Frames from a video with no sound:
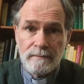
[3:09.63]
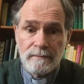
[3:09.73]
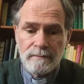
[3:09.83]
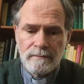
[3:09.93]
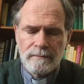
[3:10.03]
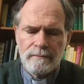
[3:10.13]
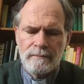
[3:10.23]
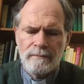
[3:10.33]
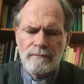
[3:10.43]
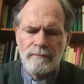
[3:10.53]

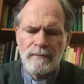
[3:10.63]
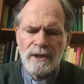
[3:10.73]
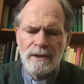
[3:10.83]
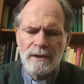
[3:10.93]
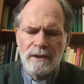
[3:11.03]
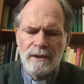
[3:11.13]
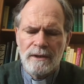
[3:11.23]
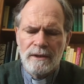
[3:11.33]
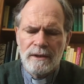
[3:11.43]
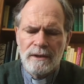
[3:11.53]

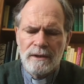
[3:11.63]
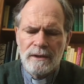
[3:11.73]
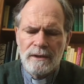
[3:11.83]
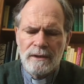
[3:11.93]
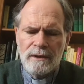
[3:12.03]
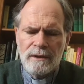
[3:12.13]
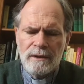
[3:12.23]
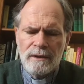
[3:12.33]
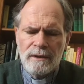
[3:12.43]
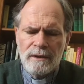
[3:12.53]

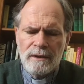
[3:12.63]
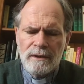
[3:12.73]
(silence)